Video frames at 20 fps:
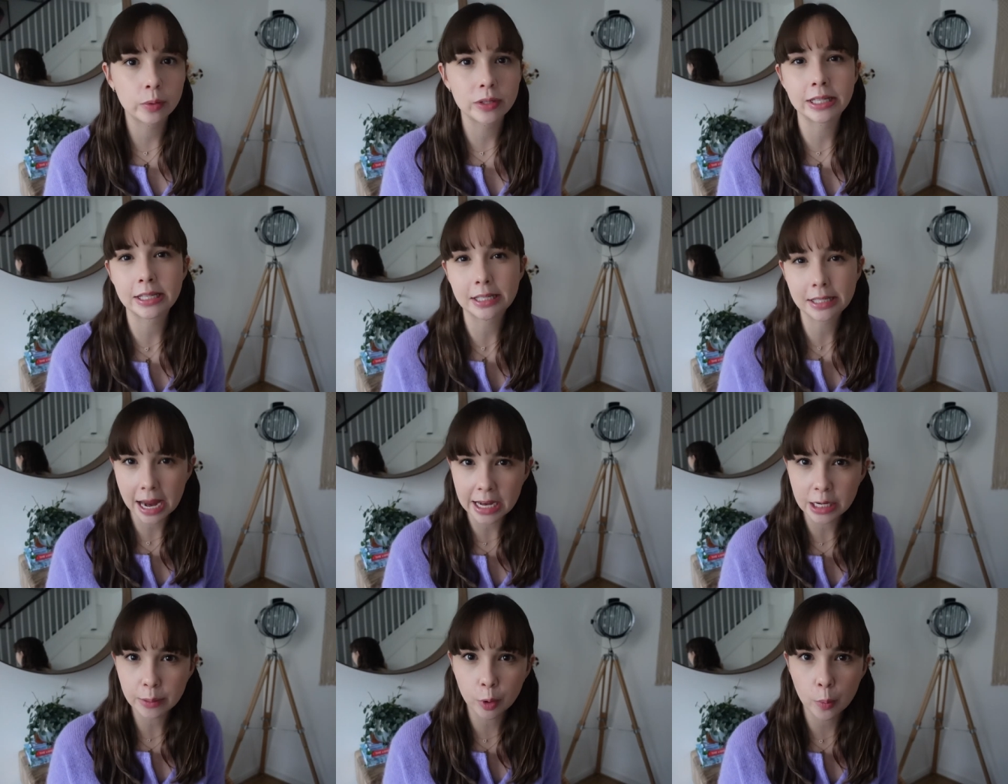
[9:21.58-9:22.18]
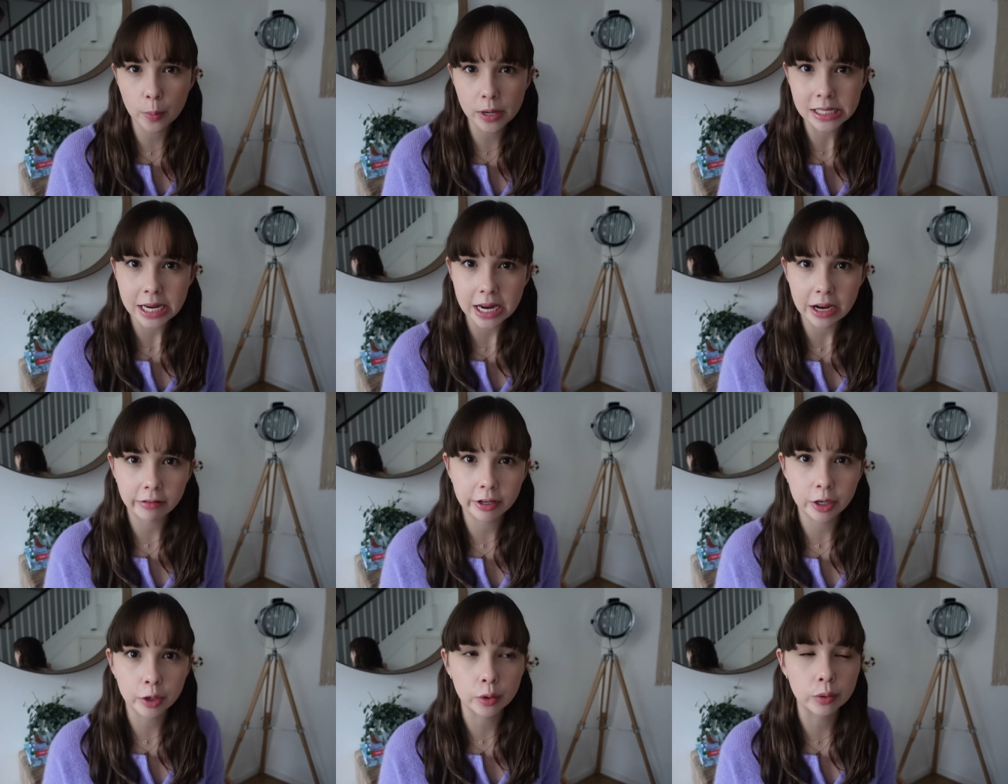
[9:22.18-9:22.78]
with sustainable
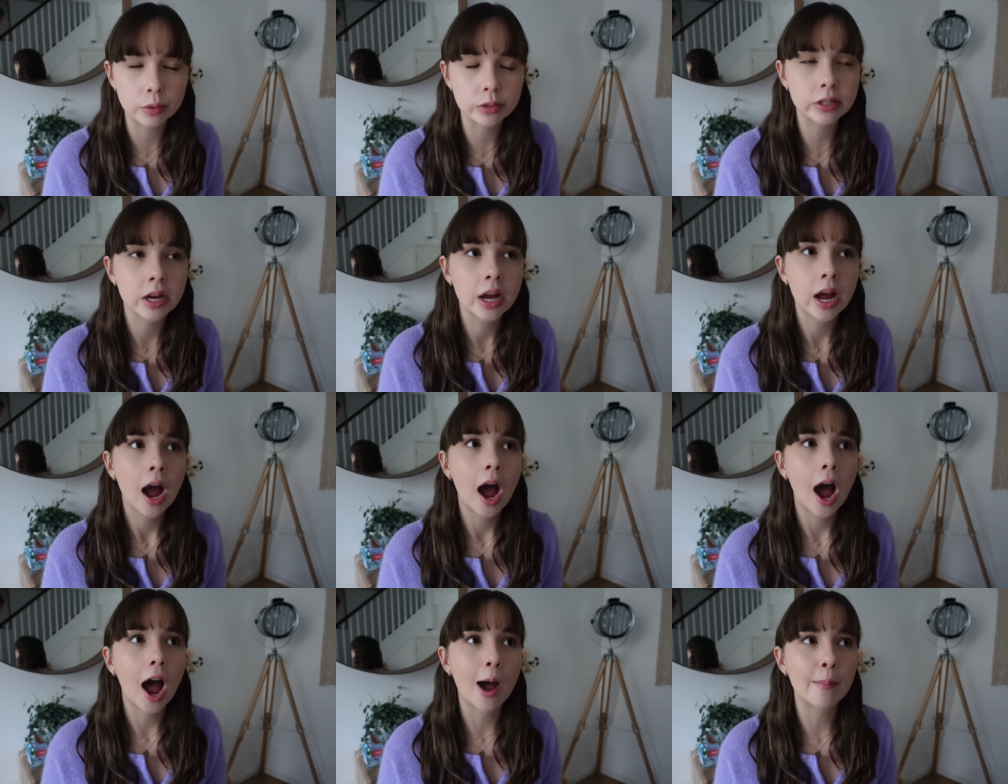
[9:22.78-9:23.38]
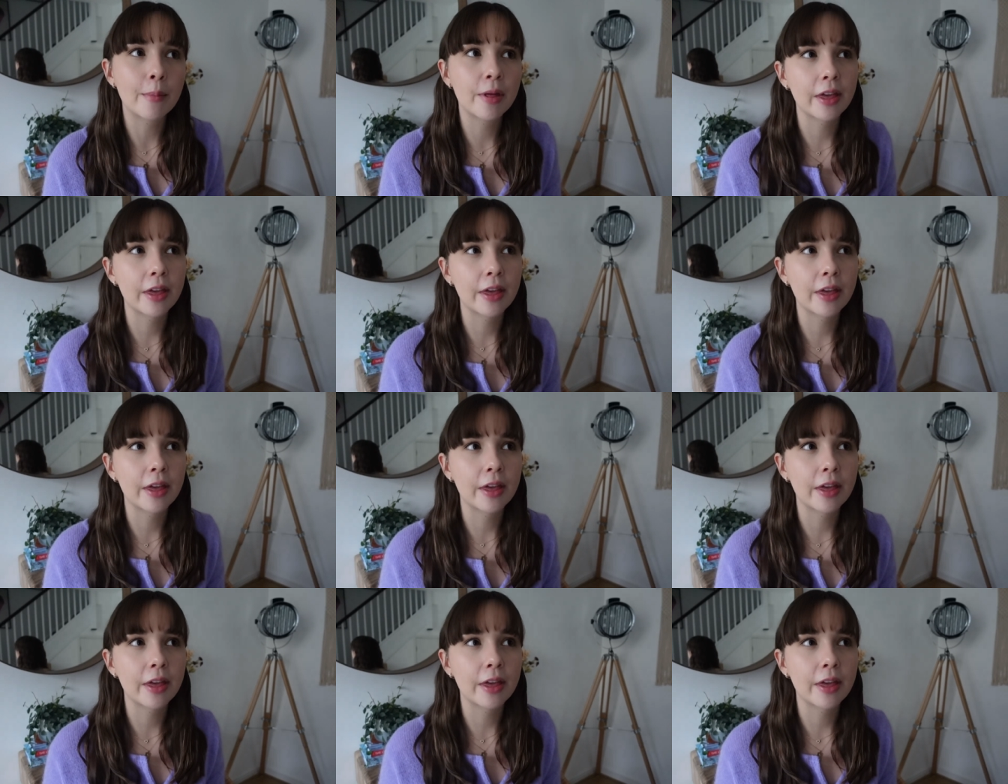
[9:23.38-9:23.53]
materials um,